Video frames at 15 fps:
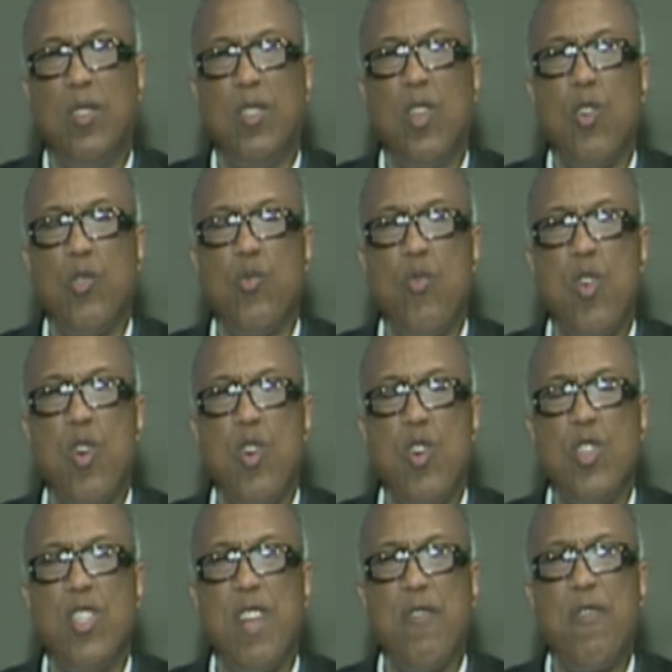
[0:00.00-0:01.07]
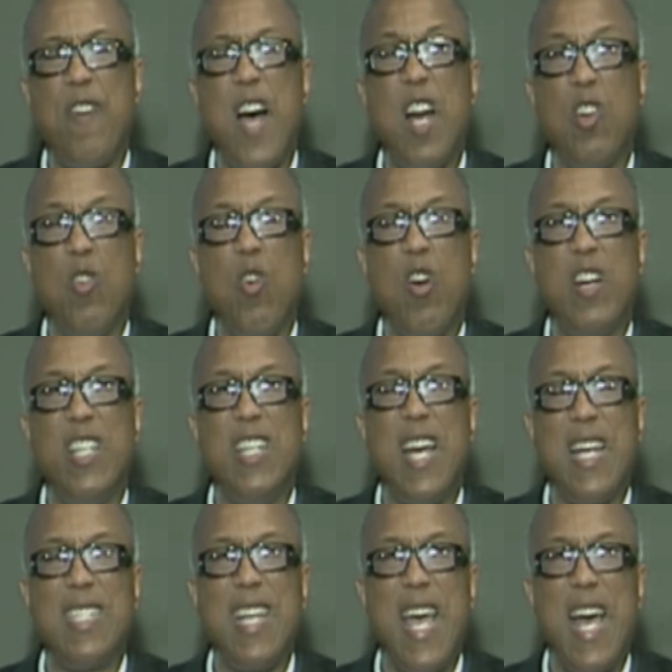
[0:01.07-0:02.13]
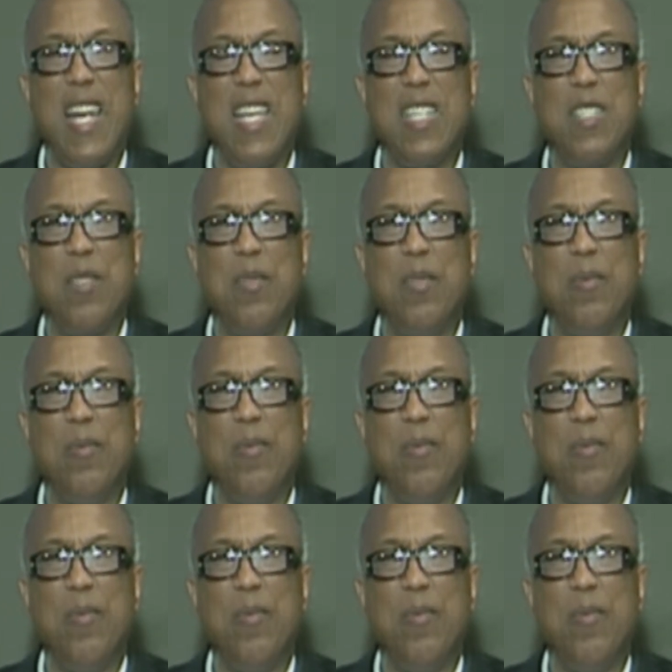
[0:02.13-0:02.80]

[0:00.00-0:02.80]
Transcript: those words that follow are in italics,